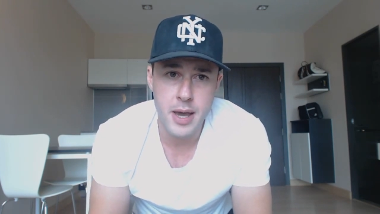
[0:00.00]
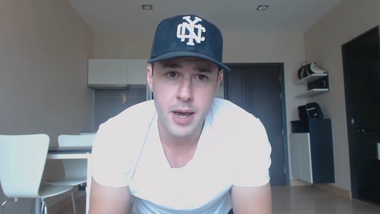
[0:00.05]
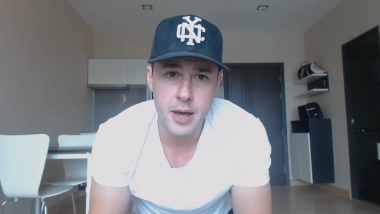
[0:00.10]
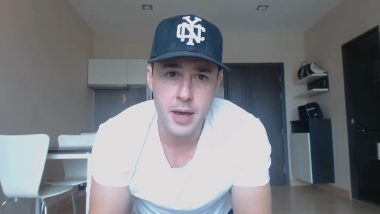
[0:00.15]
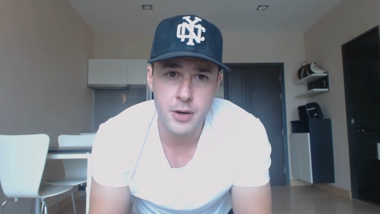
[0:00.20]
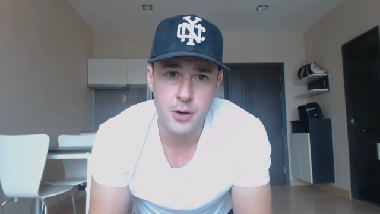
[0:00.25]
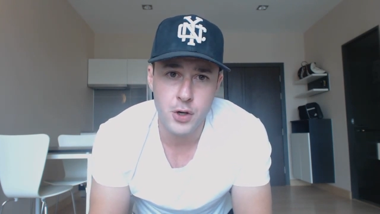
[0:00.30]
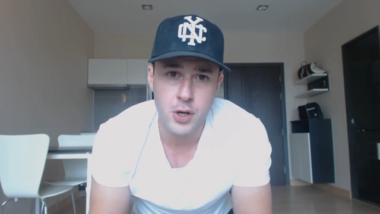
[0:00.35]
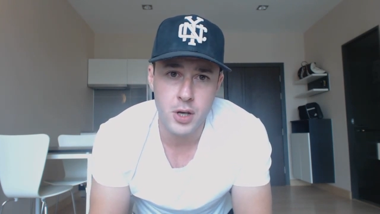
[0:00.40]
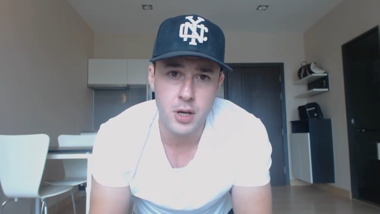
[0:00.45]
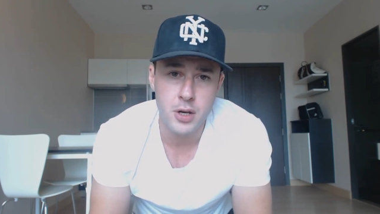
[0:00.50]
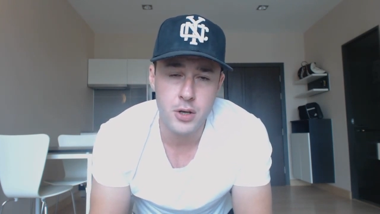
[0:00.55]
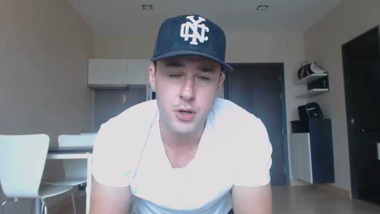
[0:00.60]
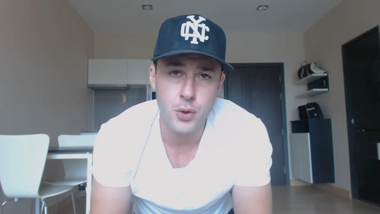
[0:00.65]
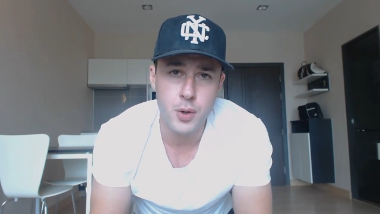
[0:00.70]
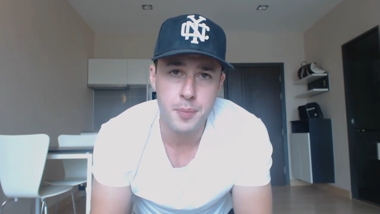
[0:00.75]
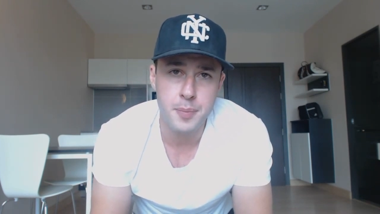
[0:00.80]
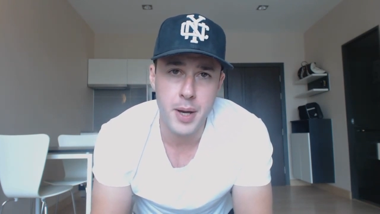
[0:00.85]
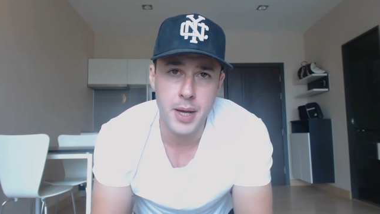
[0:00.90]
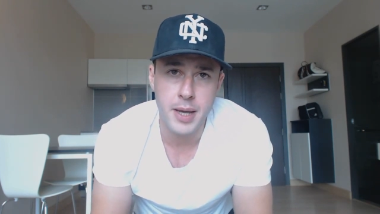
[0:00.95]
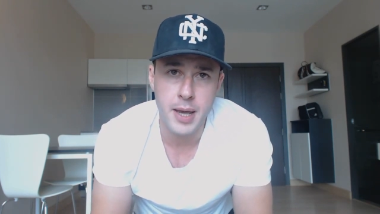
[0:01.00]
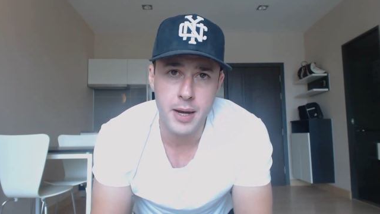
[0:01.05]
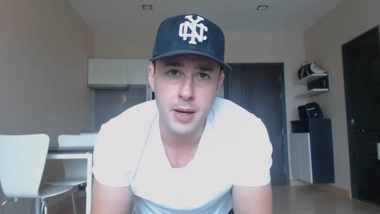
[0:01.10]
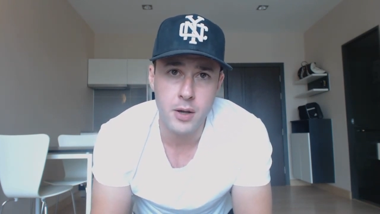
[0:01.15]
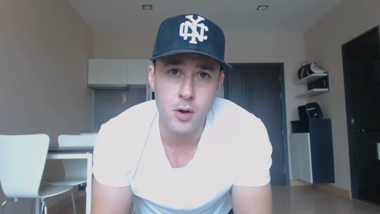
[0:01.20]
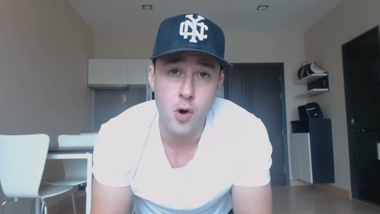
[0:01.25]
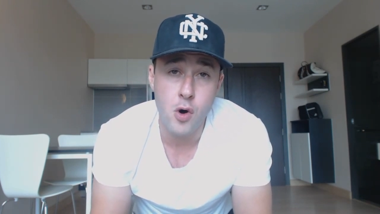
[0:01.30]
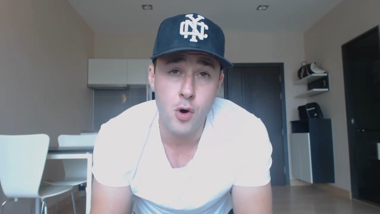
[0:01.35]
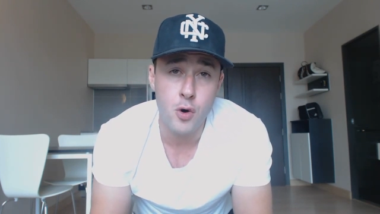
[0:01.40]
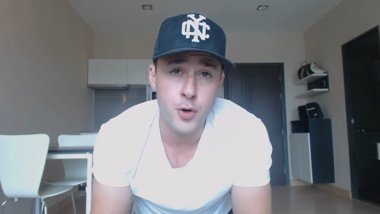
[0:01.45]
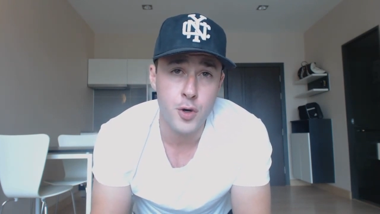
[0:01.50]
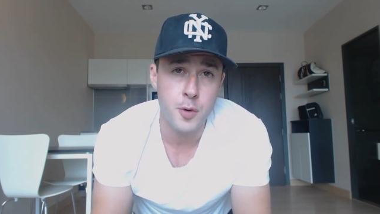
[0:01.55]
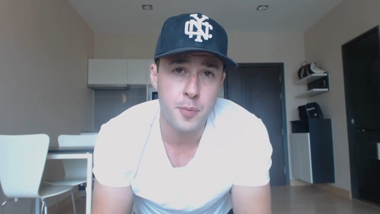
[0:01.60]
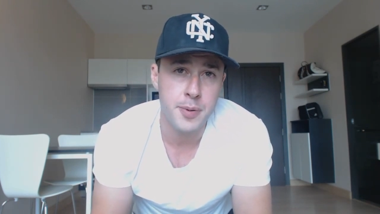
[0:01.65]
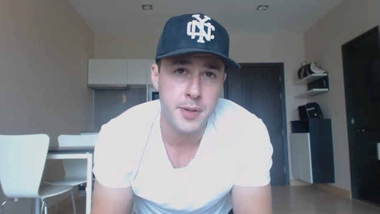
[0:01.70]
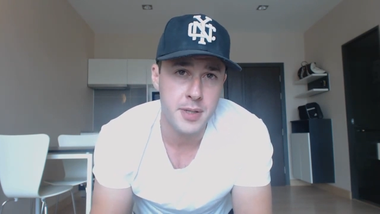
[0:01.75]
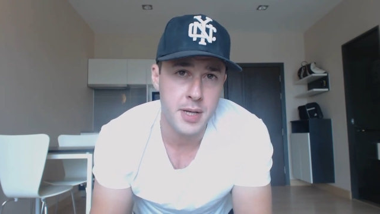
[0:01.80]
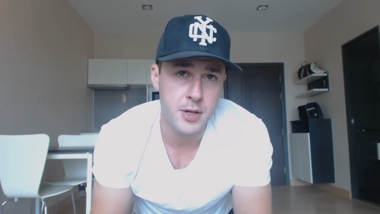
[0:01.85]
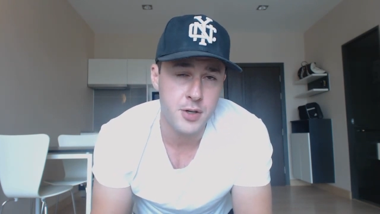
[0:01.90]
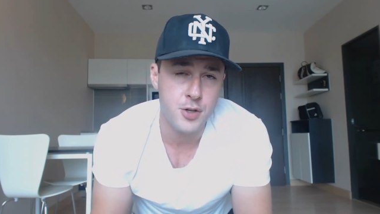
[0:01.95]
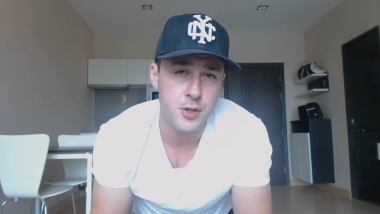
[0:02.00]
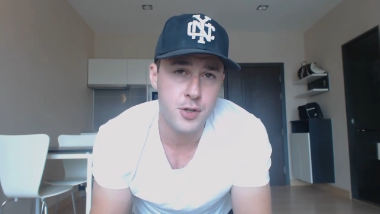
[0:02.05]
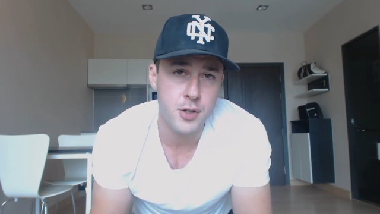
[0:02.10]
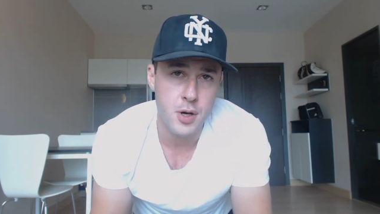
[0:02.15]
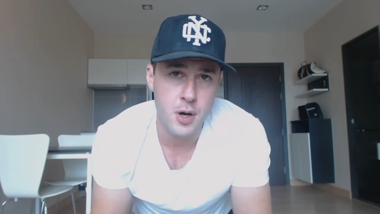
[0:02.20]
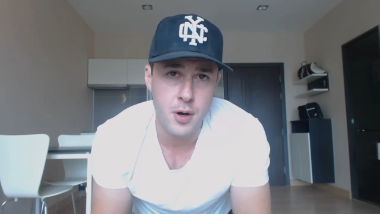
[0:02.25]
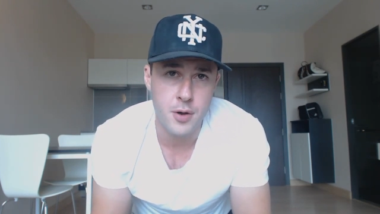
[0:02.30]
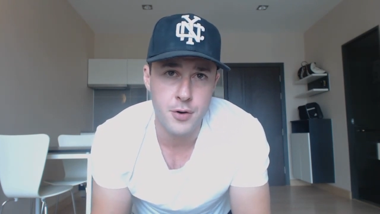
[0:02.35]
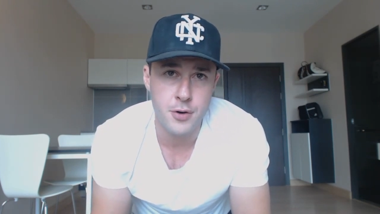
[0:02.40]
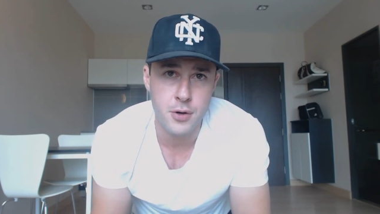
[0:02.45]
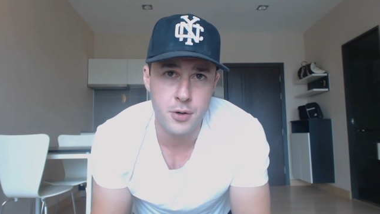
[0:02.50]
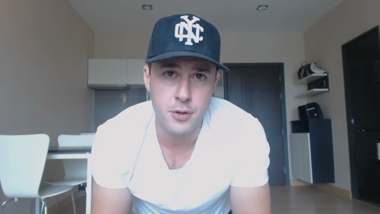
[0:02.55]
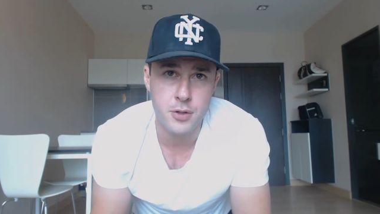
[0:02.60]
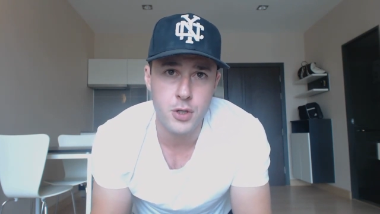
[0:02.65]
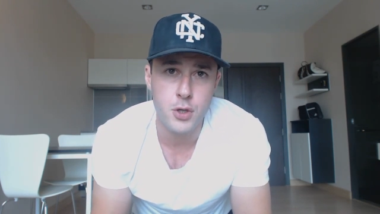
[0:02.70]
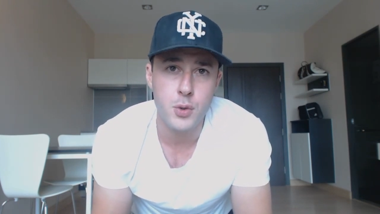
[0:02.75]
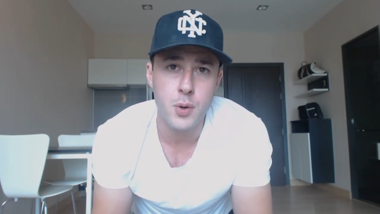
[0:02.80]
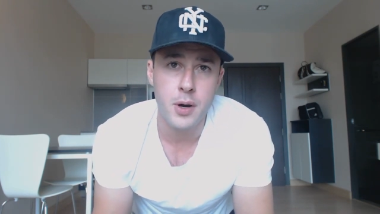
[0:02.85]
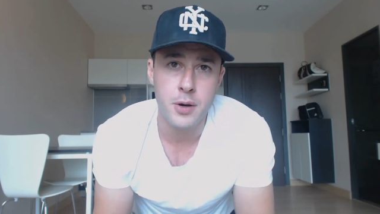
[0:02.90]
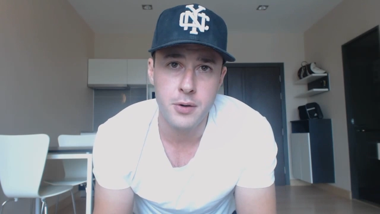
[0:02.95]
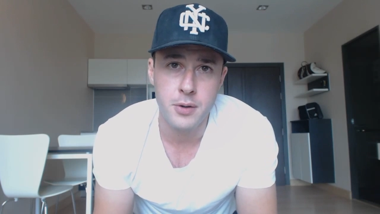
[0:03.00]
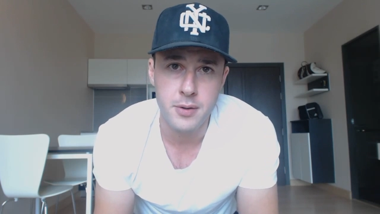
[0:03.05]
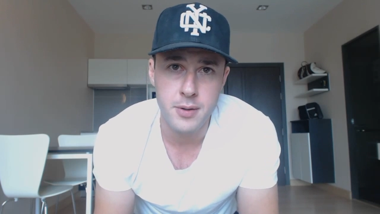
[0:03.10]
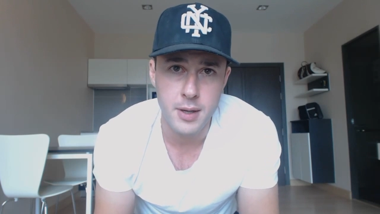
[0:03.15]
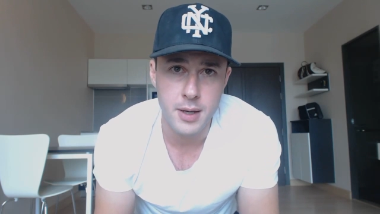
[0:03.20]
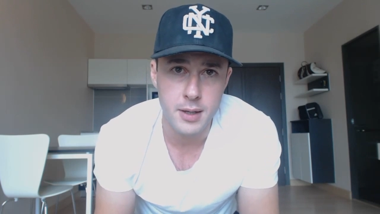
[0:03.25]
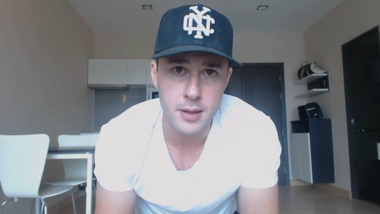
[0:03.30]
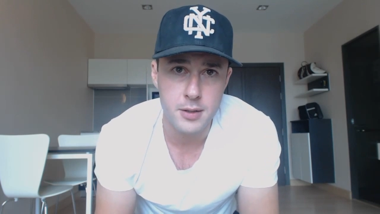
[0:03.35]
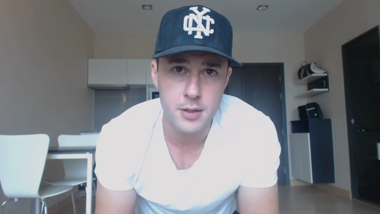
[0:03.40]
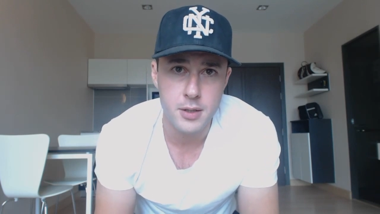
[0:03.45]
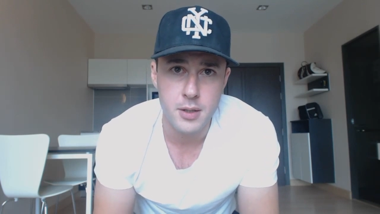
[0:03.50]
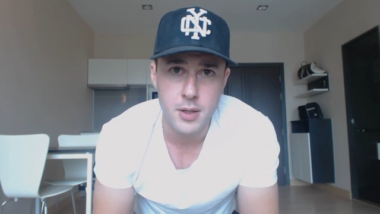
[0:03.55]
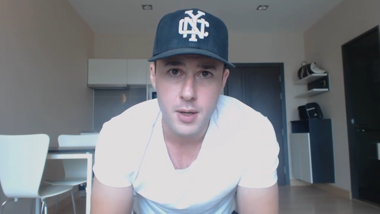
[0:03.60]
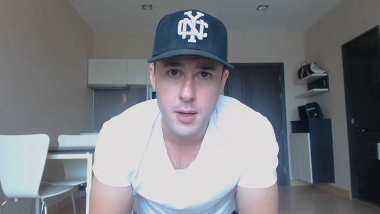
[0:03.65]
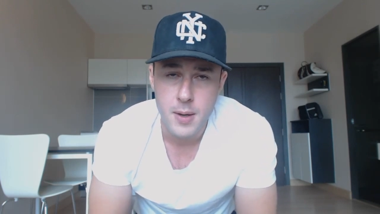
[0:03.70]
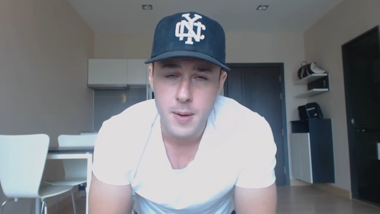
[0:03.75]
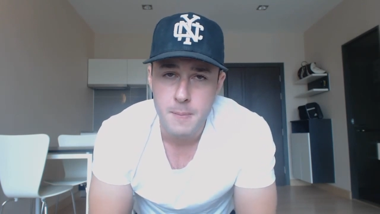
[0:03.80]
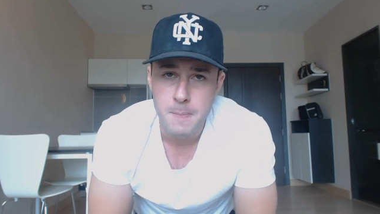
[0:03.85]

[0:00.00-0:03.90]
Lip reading: and you're going to do it by getting all your possessions under 200 things.